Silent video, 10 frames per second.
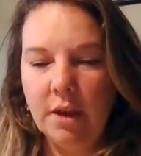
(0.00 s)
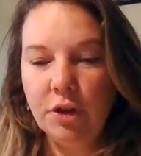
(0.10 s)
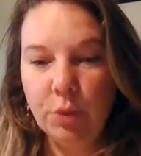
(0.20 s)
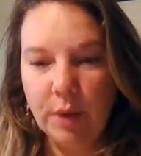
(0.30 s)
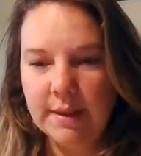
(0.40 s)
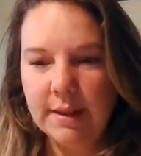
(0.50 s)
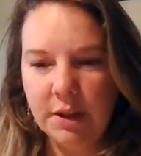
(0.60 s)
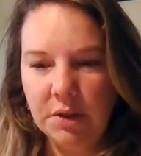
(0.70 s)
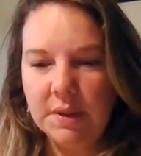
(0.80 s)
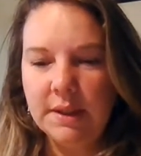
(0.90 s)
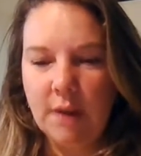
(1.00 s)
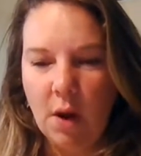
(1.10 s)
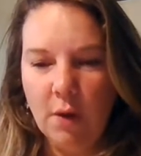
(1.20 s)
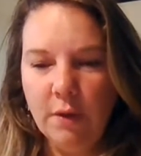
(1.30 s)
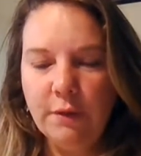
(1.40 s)
trusting
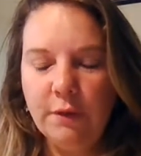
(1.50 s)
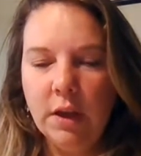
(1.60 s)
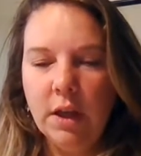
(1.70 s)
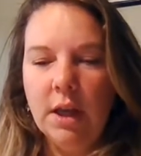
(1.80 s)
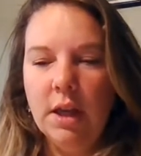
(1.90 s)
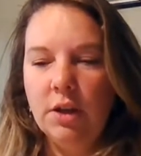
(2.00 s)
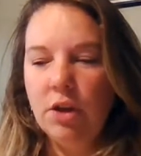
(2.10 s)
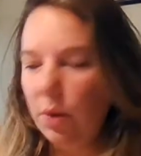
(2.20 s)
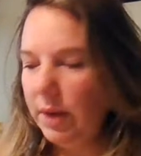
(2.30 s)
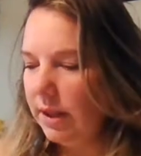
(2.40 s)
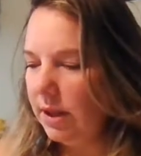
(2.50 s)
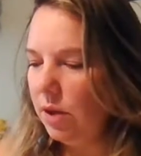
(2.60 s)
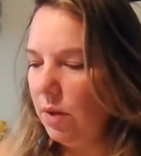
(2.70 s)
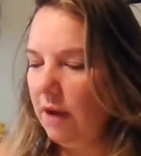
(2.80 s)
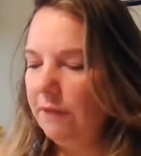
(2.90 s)
yourself, knowing that
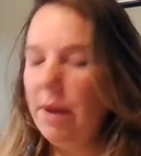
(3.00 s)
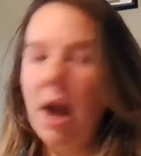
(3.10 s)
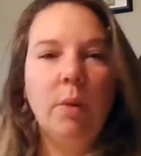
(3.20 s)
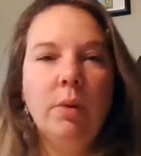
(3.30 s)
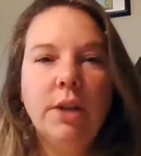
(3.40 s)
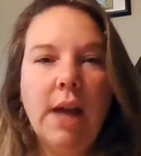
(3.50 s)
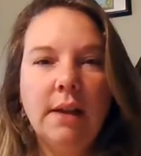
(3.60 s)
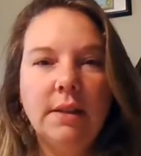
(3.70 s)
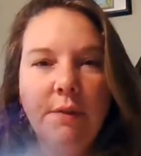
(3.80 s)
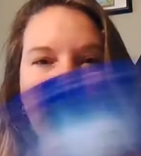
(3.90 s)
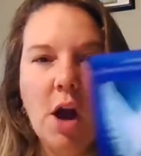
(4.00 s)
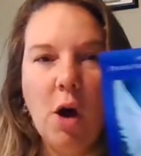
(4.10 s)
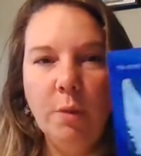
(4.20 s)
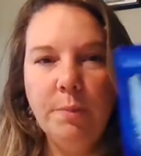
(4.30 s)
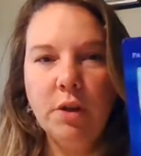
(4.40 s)
you have power to ask for
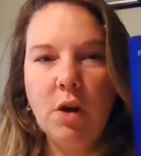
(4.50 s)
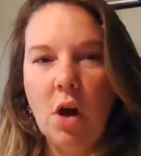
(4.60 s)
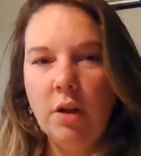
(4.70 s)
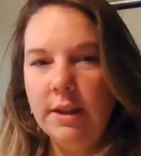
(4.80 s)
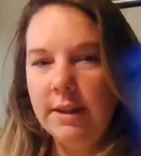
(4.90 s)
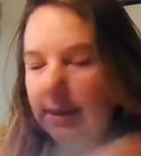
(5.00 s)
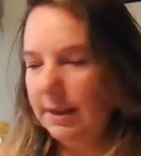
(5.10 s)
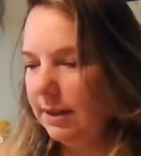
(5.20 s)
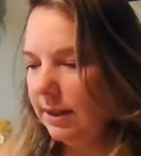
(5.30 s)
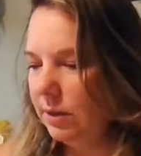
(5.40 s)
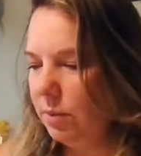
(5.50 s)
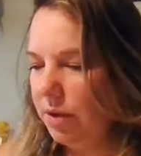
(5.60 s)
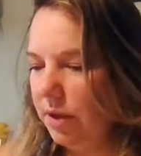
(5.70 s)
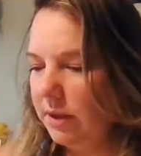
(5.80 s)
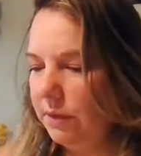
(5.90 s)
help, to call in assistance,
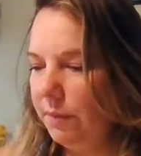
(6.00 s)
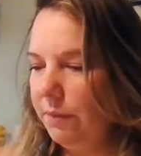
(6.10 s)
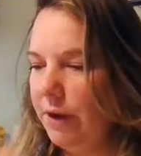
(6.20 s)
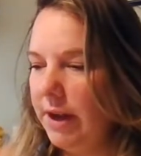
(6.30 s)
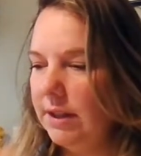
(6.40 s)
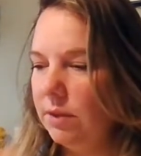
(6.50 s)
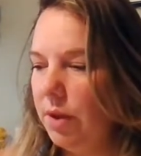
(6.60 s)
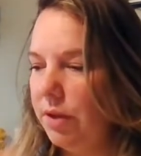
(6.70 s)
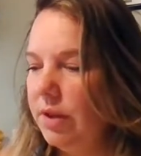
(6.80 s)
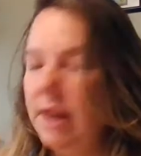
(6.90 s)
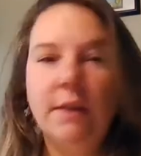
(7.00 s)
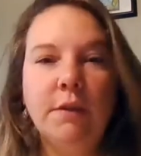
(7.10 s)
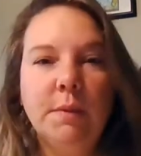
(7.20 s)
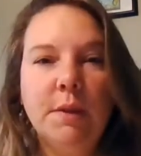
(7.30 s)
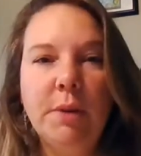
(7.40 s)
whether that's from friends, whether that's
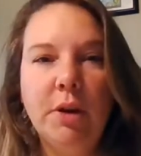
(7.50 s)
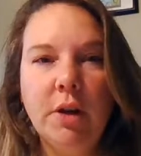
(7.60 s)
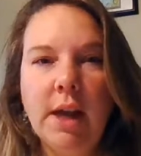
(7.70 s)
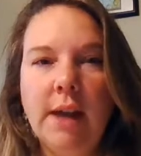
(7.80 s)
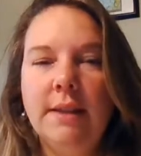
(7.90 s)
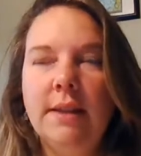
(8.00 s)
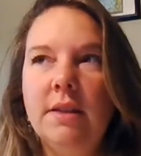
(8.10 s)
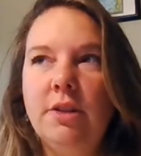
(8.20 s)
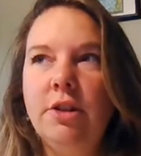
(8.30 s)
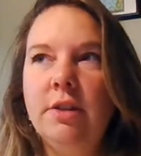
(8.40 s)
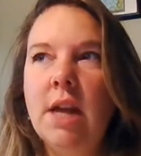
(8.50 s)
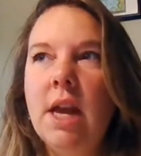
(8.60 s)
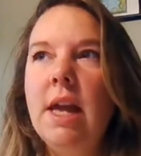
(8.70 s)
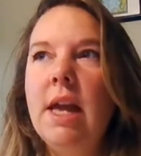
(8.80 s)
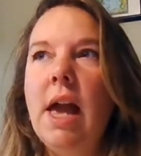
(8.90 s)
from spirit ancestors,
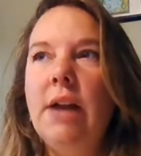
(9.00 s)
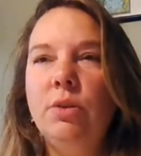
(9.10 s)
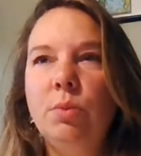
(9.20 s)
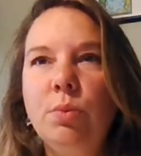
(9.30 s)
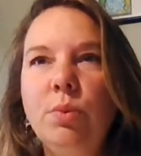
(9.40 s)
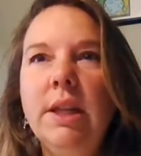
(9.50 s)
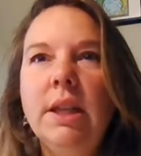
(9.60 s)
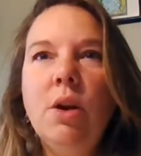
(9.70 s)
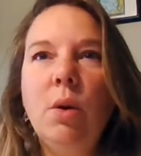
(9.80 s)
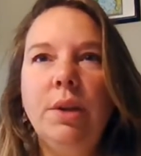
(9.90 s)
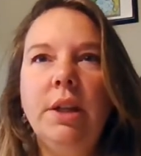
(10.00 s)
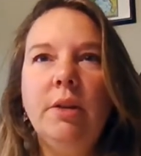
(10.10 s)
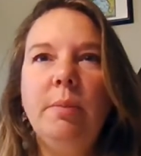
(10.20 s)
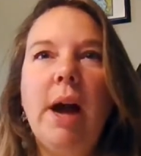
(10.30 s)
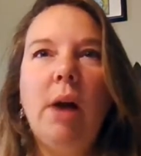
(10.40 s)
and just really owning
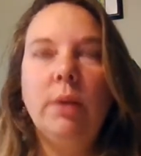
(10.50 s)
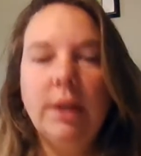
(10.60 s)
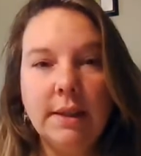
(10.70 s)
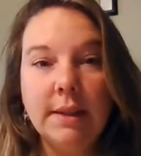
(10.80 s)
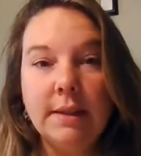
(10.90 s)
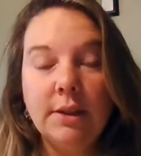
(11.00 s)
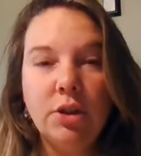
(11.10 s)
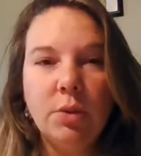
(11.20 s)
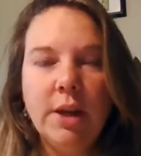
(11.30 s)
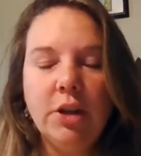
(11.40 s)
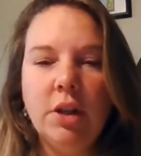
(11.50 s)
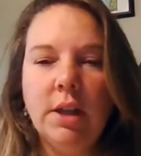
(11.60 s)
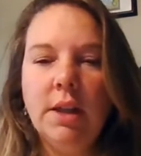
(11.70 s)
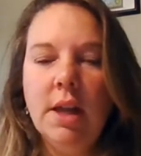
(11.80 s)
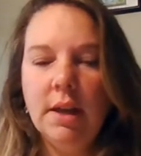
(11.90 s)
your power in this
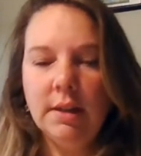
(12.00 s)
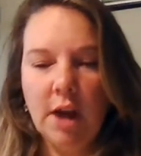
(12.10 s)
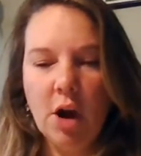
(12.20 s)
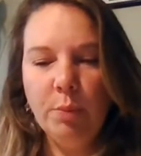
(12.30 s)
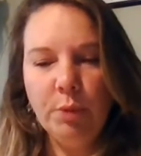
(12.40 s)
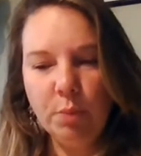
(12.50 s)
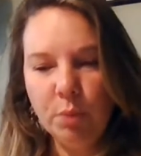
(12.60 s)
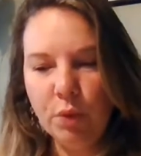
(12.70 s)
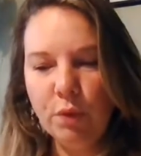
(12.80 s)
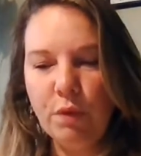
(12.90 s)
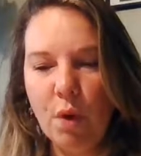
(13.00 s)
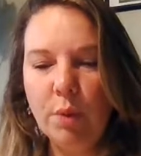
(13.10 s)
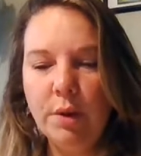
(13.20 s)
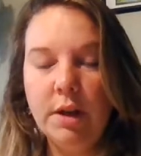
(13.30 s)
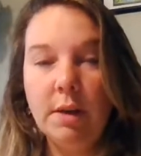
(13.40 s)
situation to help you move
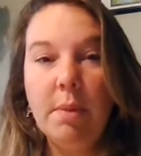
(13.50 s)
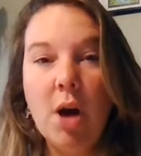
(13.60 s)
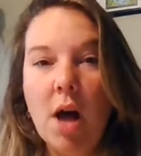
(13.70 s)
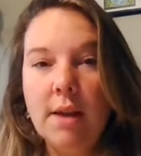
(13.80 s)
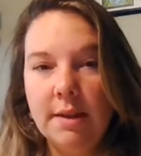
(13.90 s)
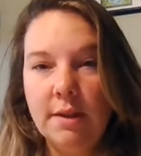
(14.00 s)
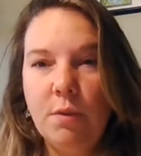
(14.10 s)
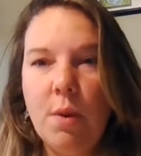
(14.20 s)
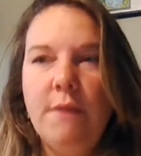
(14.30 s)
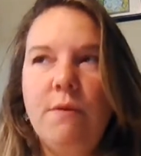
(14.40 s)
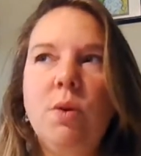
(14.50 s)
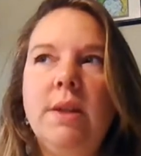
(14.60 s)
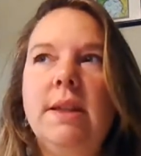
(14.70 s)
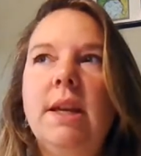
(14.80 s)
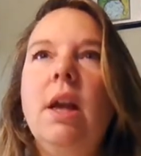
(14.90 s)
forward in a positive way,
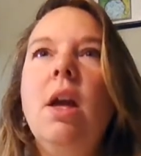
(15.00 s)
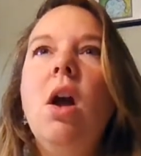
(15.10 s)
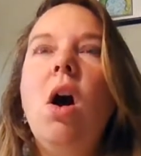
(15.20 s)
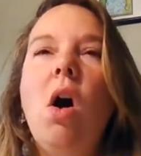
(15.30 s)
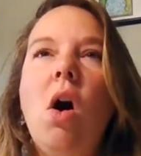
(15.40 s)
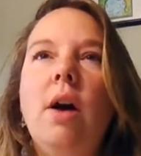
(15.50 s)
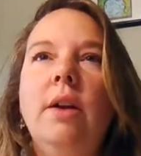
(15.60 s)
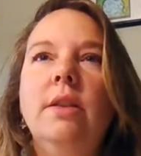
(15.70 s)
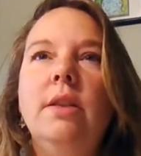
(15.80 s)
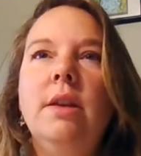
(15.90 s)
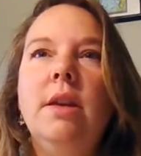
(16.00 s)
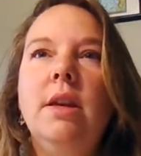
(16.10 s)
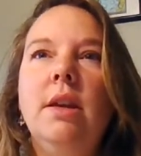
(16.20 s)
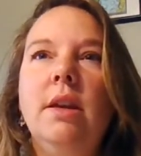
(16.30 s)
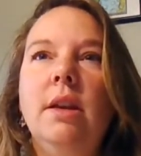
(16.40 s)
focusing on
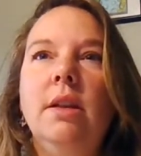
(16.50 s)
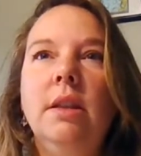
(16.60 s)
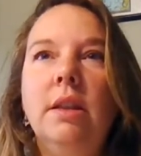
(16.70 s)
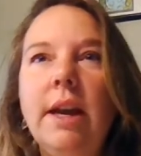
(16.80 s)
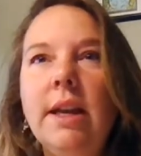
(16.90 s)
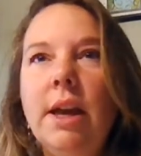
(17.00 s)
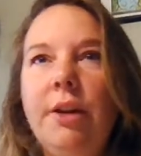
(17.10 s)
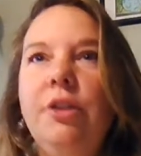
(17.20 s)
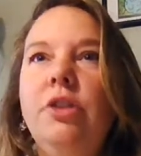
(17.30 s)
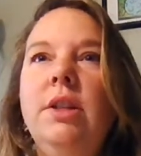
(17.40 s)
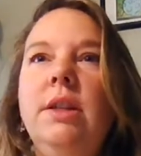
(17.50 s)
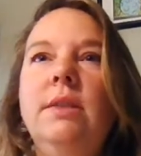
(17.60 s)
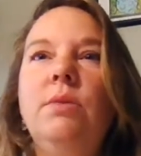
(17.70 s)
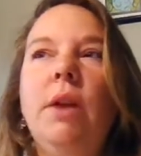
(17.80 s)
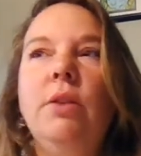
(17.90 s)
the light
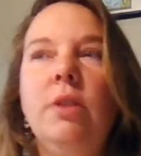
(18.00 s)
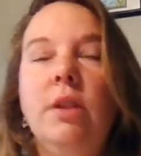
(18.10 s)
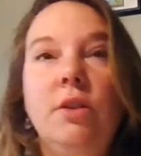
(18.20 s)
energies rather than